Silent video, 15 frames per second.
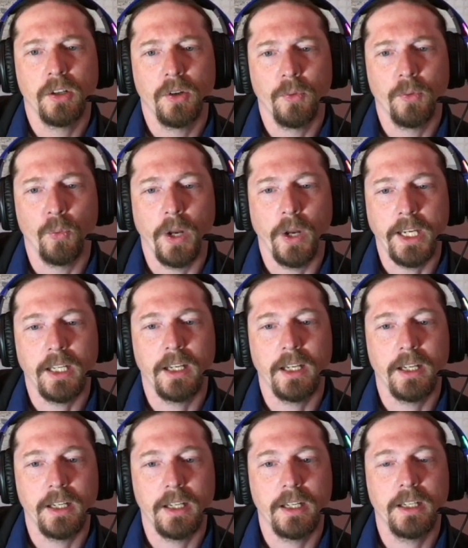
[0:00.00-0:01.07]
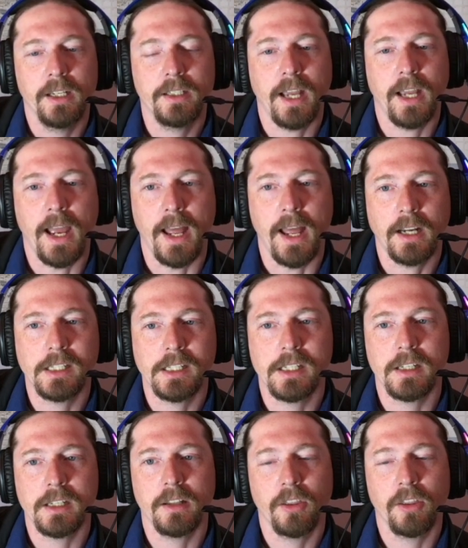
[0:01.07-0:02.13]
White attacks
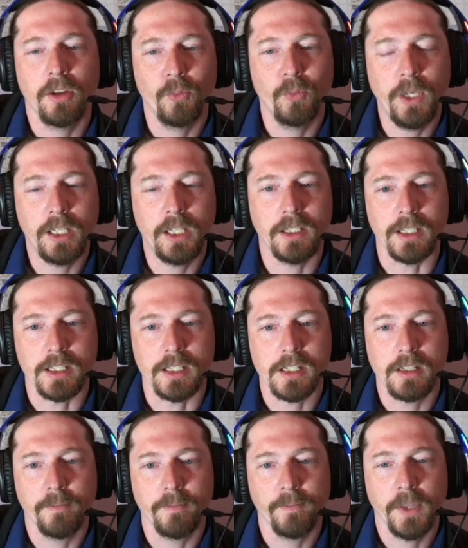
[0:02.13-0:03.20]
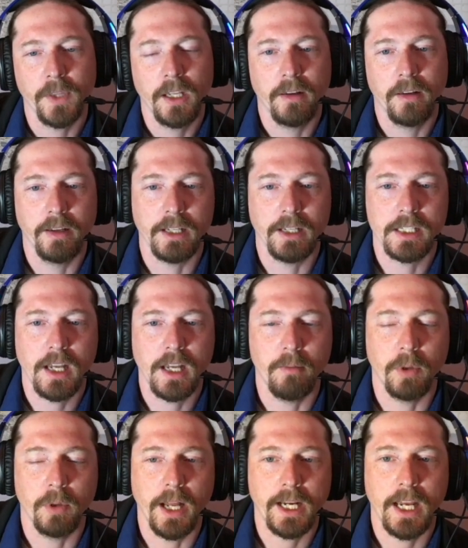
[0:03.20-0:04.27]
the weakness. Like I said,
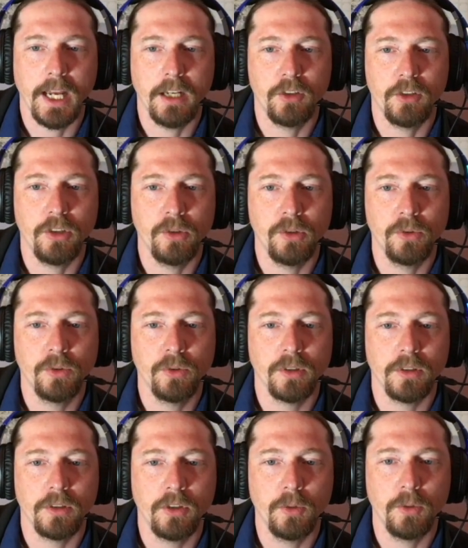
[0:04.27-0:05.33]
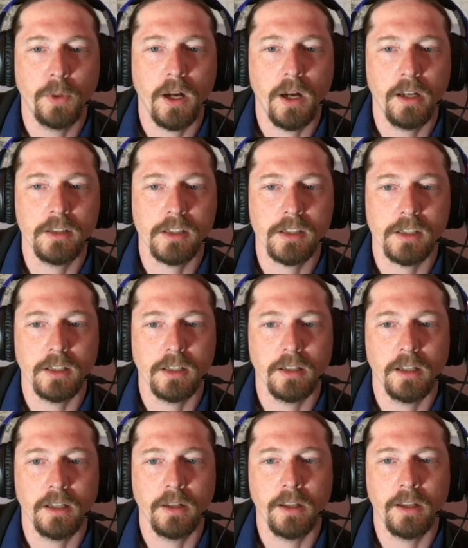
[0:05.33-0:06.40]
black had two pawns
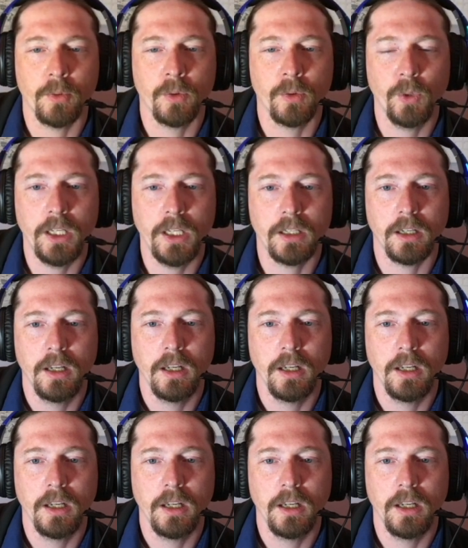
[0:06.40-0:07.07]
that were weak.